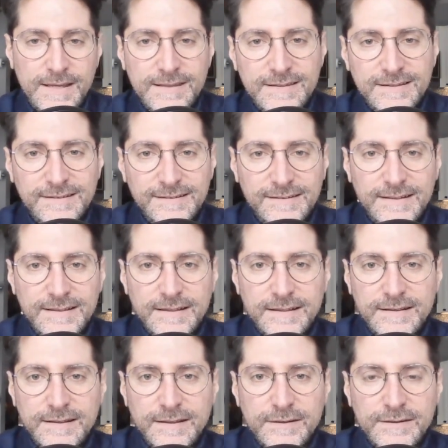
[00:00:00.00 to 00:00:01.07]
The
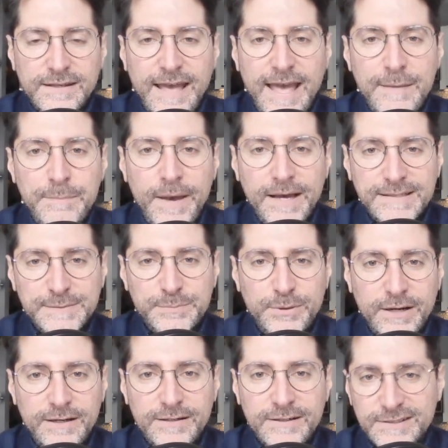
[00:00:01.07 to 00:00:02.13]
zenith, the apex
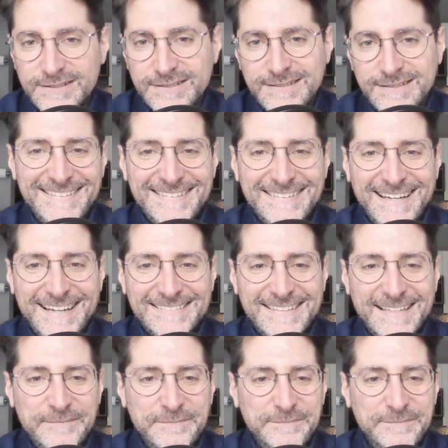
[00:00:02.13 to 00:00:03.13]
predators. See you next time.